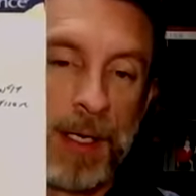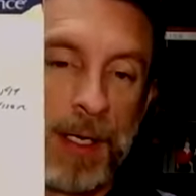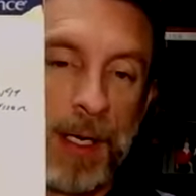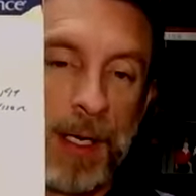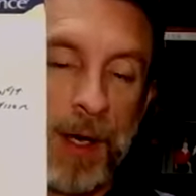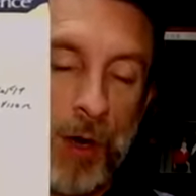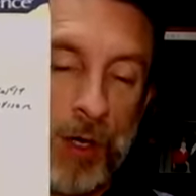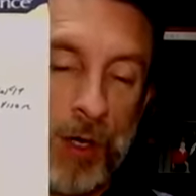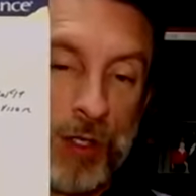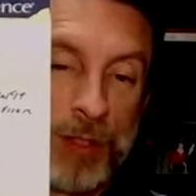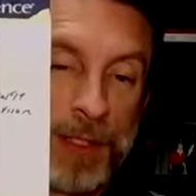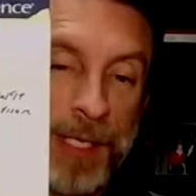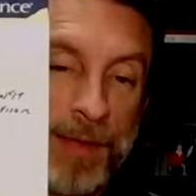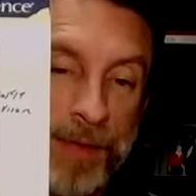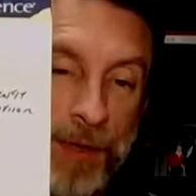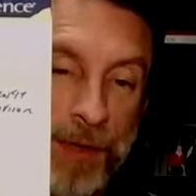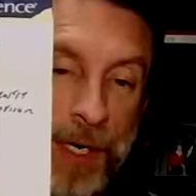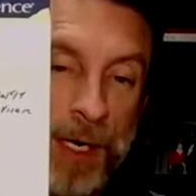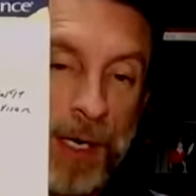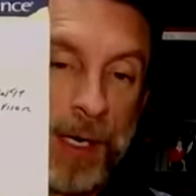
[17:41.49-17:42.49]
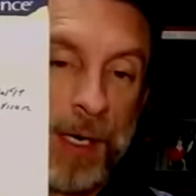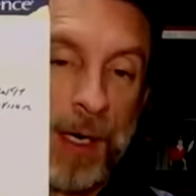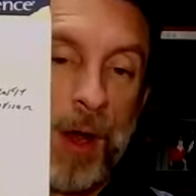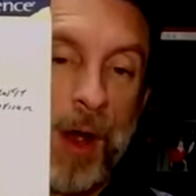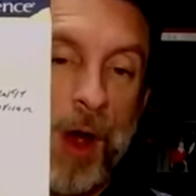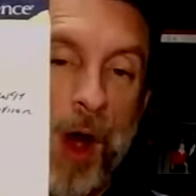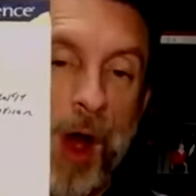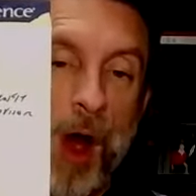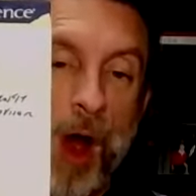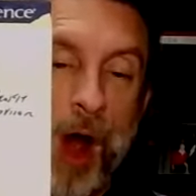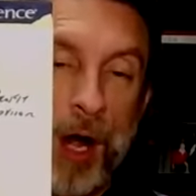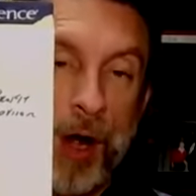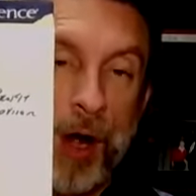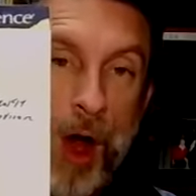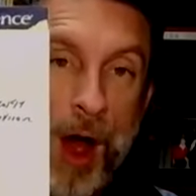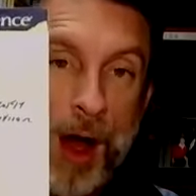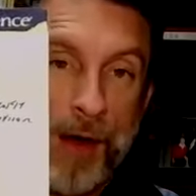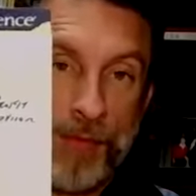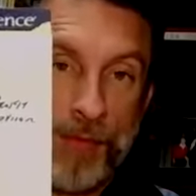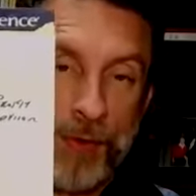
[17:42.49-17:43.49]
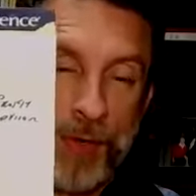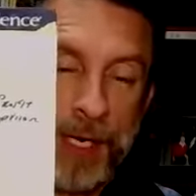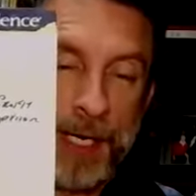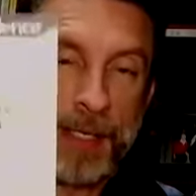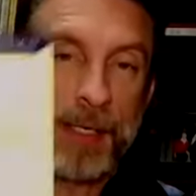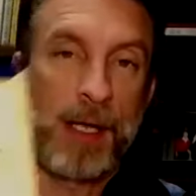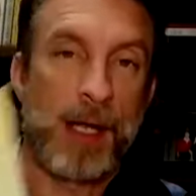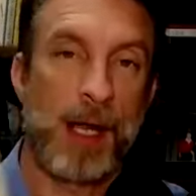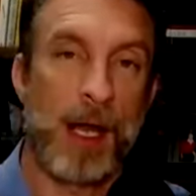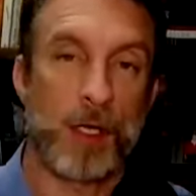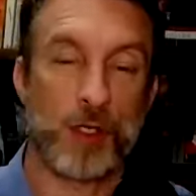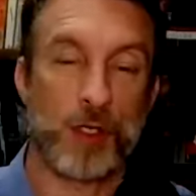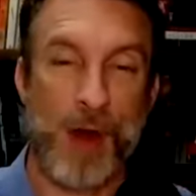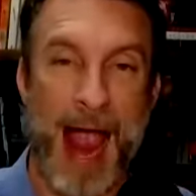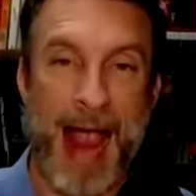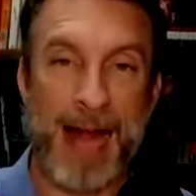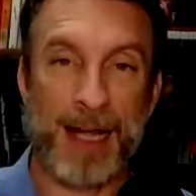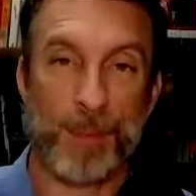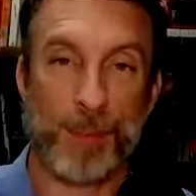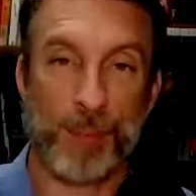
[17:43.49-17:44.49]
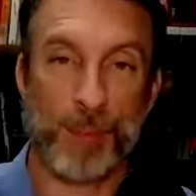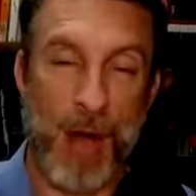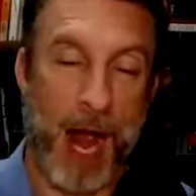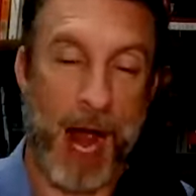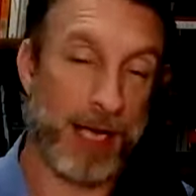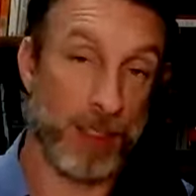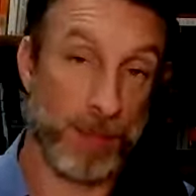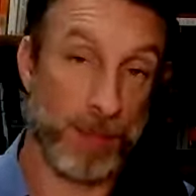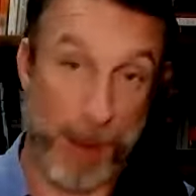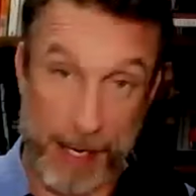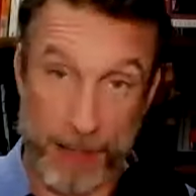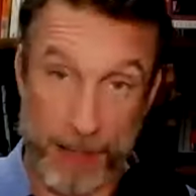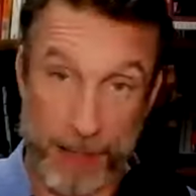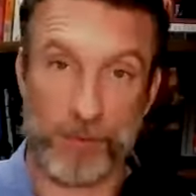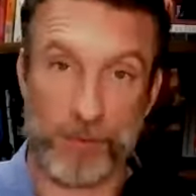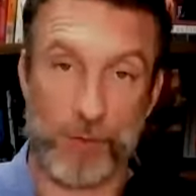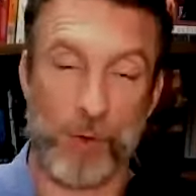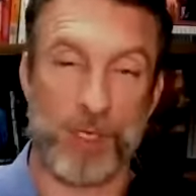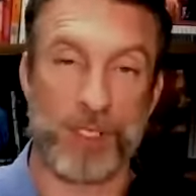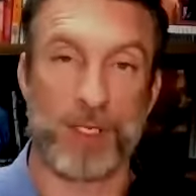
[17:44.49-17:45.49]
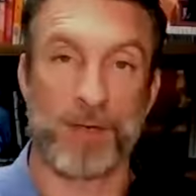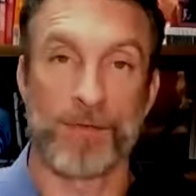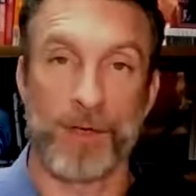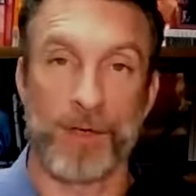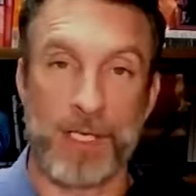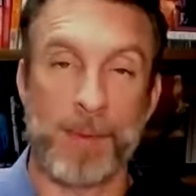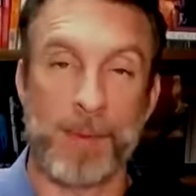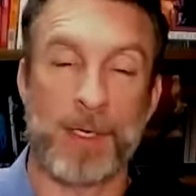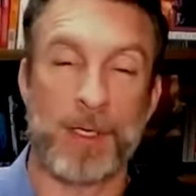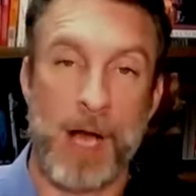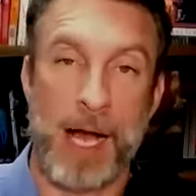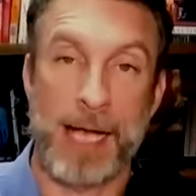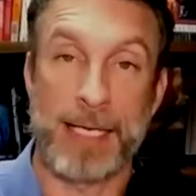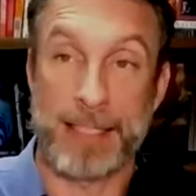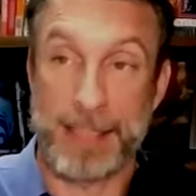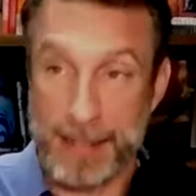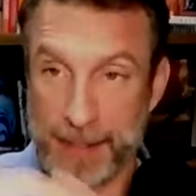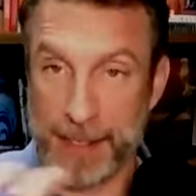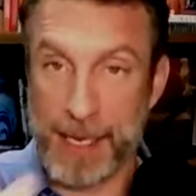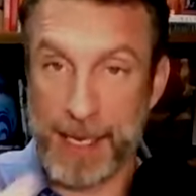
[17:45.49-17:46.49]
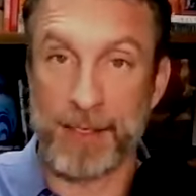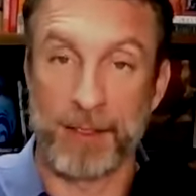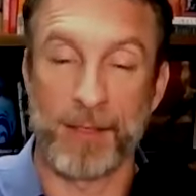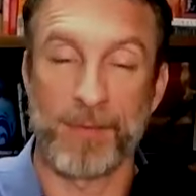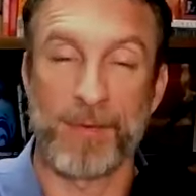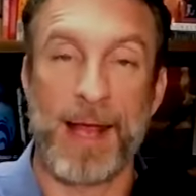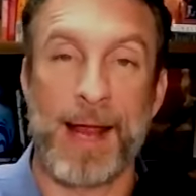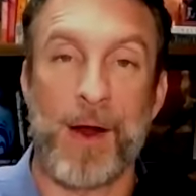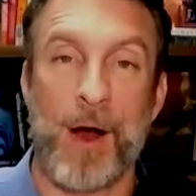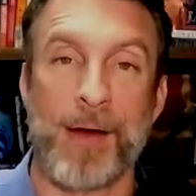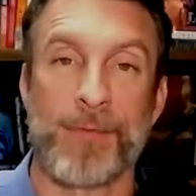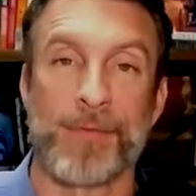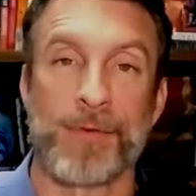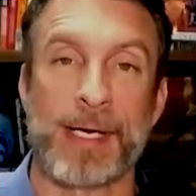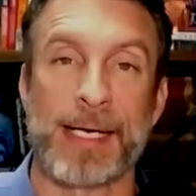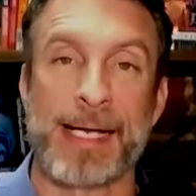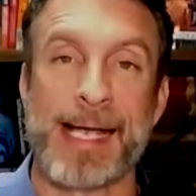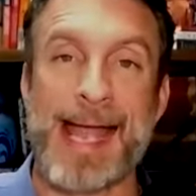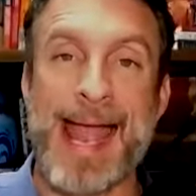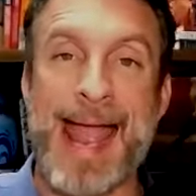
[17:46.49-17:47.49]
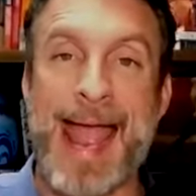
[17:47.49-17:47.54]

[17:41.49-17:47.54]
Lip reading: or deliver our offering, attract prospects, of course, convert them to clients, then deliver that offering,